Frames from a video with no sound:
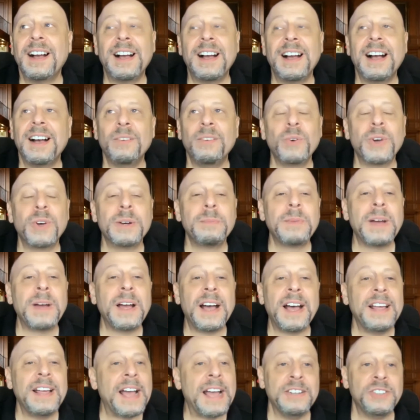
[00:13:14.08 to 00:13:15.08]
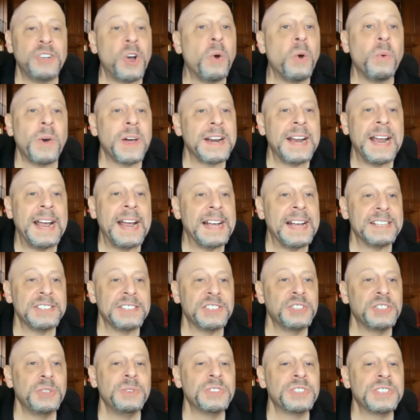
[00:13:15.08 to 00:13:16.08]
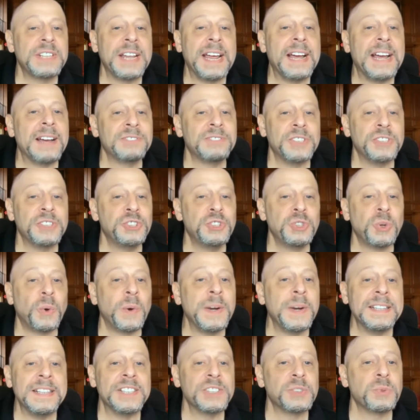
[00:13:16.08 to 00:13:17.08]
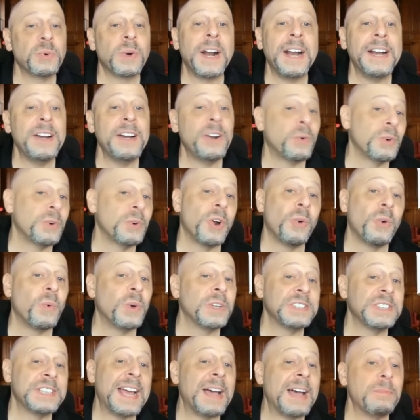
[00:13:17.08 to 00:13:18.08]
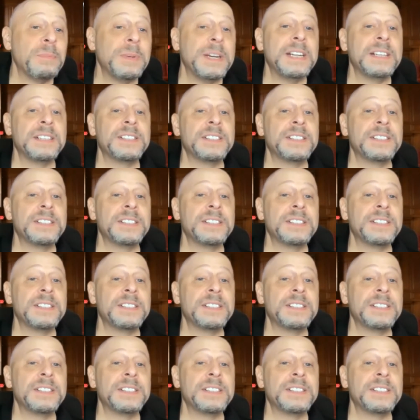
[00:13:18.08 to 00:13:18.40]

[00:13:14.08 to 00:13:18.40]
I don't want to ask students to have to join this where I don't know what's happening